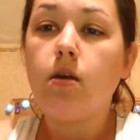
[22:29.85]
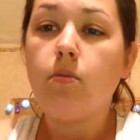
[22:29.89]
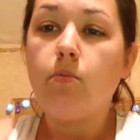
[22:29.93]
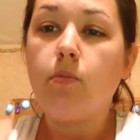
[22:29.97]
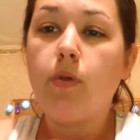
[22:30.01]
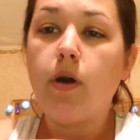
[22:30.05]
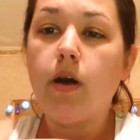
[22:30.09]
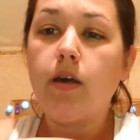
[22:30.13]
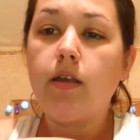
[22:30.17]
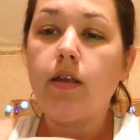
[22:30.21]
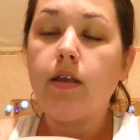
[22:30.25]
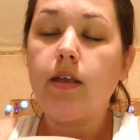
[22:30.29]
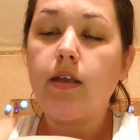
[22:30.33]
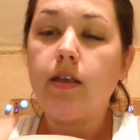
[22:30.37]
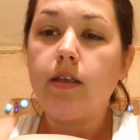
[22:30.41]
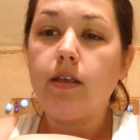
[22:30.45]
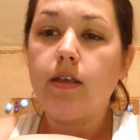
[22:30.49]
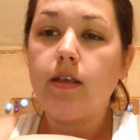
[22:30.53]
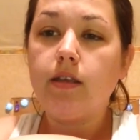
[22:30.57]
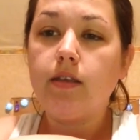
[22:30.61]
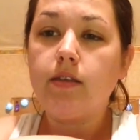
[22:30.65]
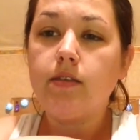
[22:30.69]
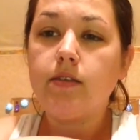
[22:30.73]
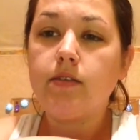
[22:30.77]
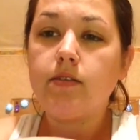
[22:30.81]
but it
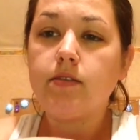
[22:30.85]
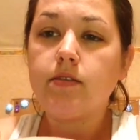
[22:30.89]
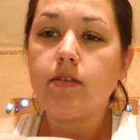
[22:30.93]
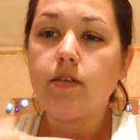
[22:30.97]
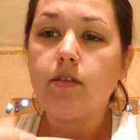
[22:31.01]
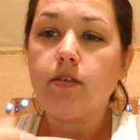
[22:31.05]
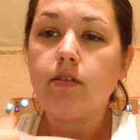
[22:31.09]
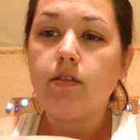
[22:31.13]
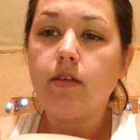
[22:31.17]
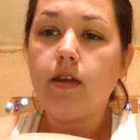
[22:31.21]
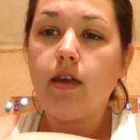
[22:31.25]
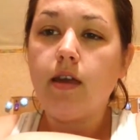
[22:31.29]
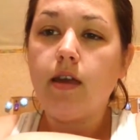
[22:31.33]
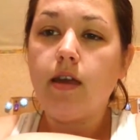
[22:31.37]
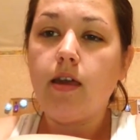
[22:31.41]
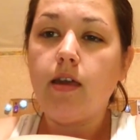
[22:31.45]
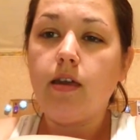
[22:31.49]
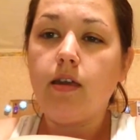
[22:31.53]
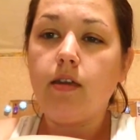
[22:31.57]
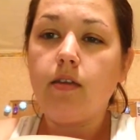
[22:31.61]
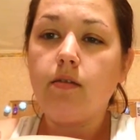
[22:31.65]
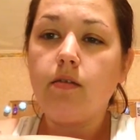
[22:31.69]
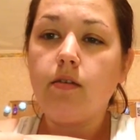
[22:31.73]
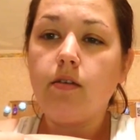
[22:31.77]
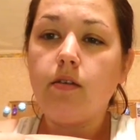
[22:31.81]
is still
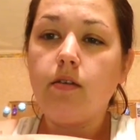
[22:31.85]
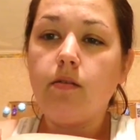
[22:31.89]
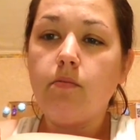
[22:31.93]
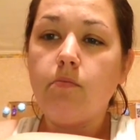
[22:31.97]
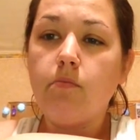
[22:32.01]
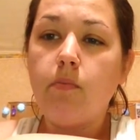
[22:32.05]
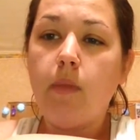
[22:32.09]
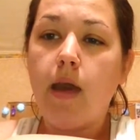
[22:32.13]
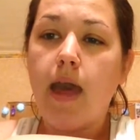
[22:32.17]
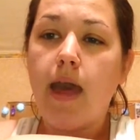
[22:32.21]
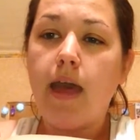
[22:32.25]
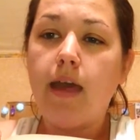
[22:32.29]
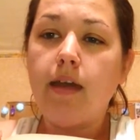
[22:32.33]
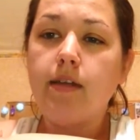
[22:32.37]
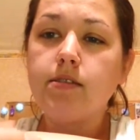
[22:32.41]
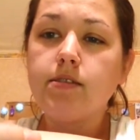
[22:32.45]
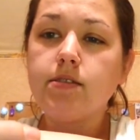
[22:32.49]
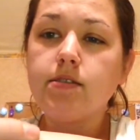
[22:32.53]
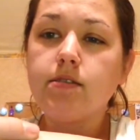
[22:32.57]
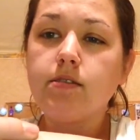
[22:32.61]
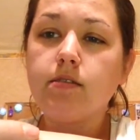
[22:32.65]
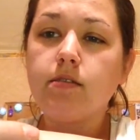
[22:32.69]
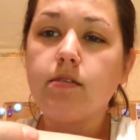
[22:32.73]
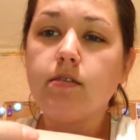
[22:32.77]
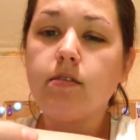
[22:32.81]
a matte.